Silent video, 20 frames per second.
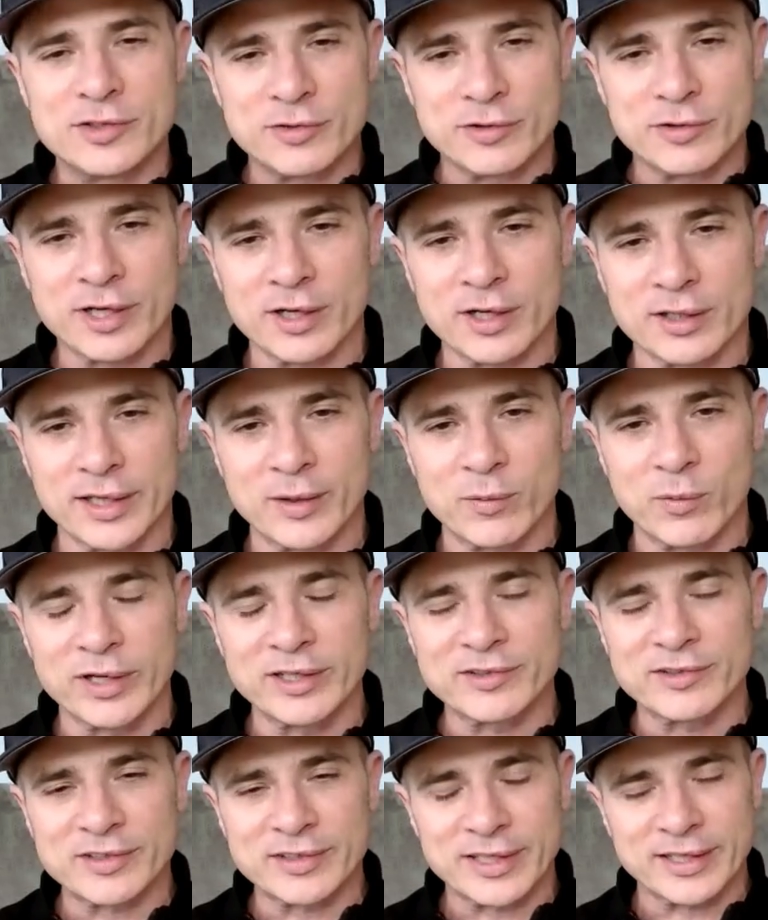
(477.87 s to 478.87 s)
Do you
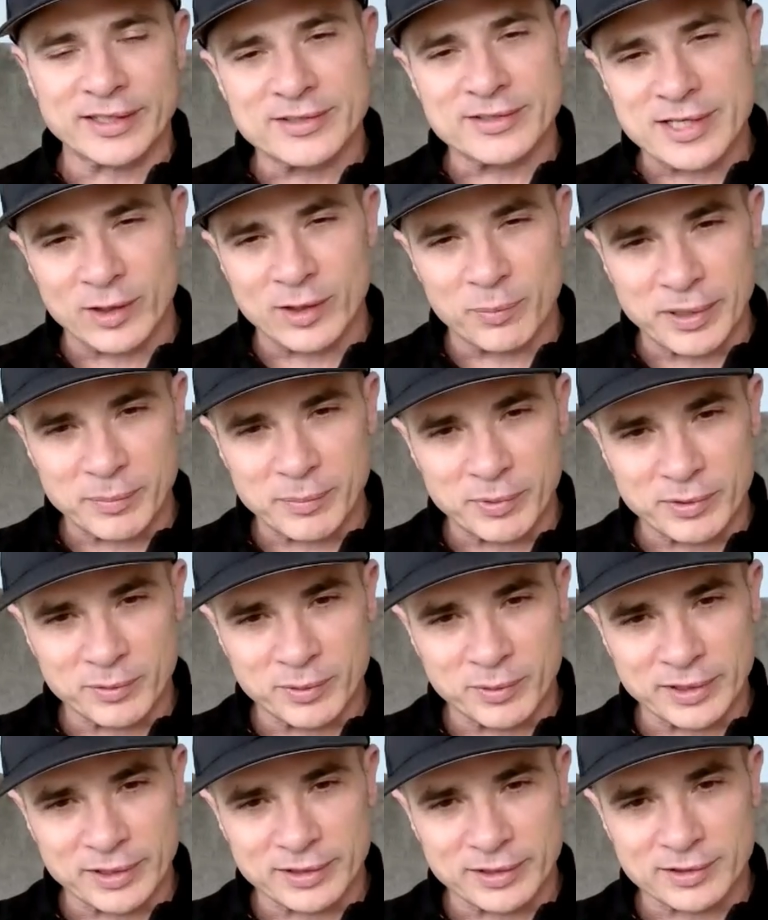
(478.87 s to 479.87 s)
recall, like, what is it that you tell
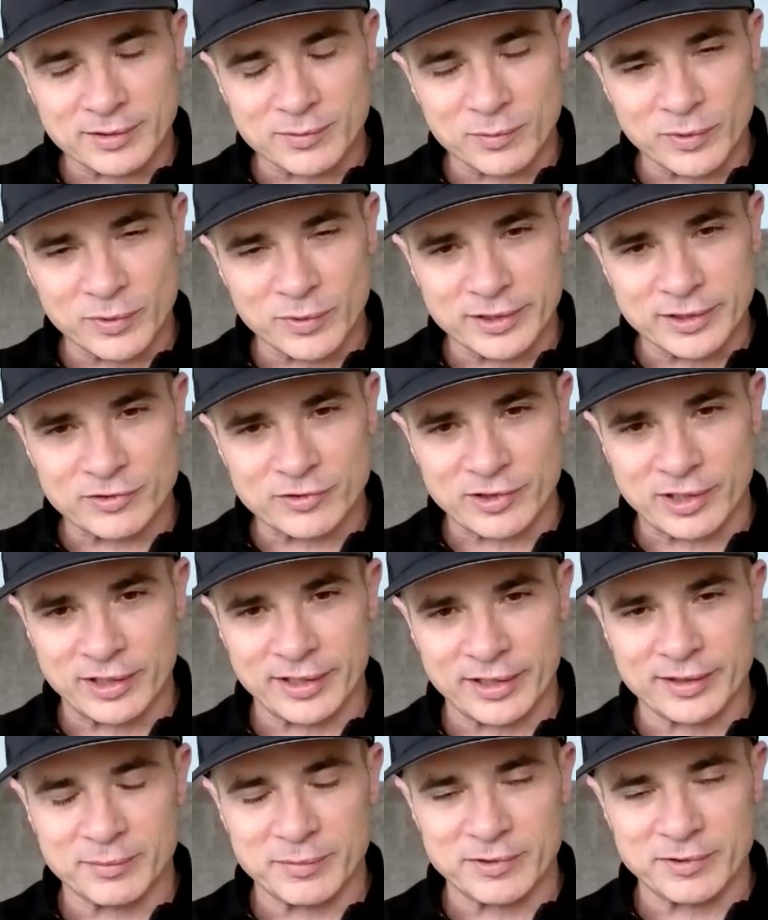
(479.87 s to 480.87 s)
people when
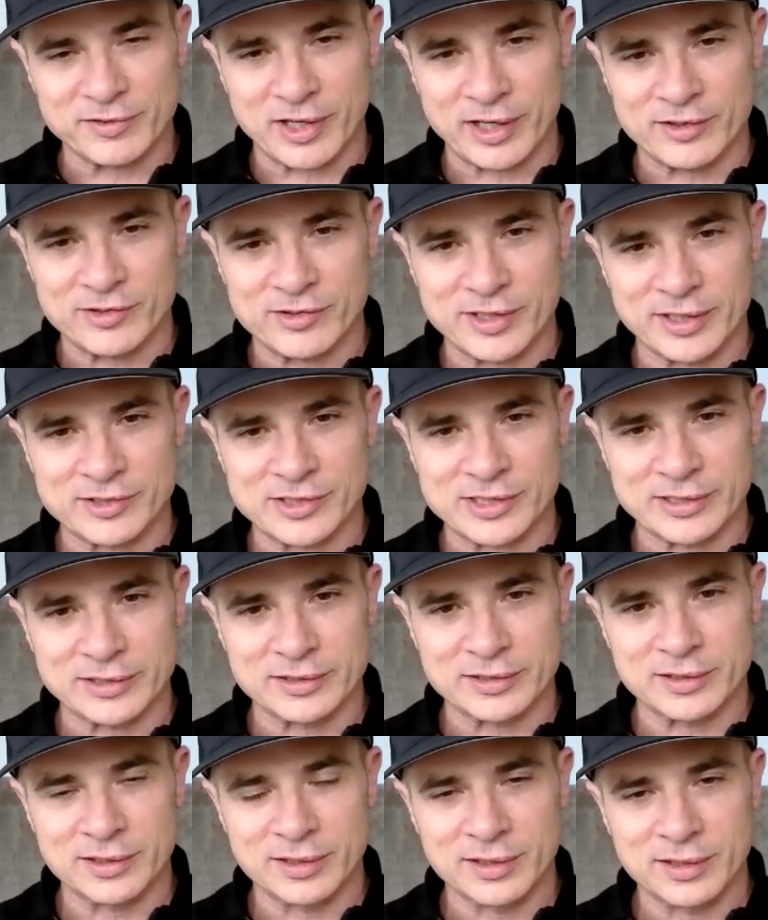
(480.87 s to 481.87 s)
you're starting a massage
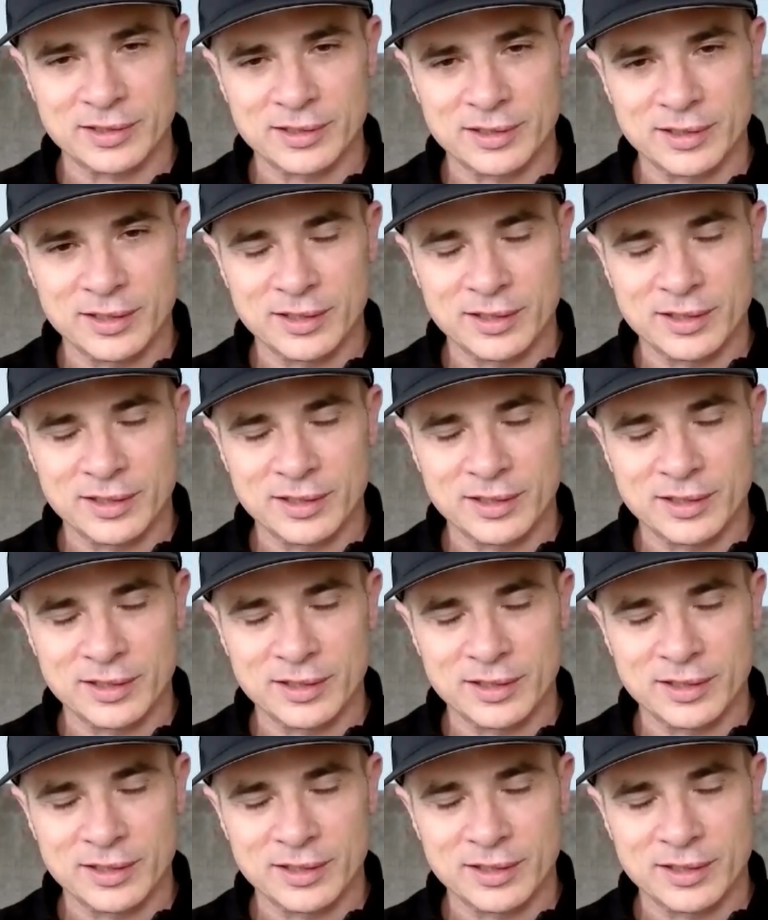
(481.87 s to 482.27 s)
session?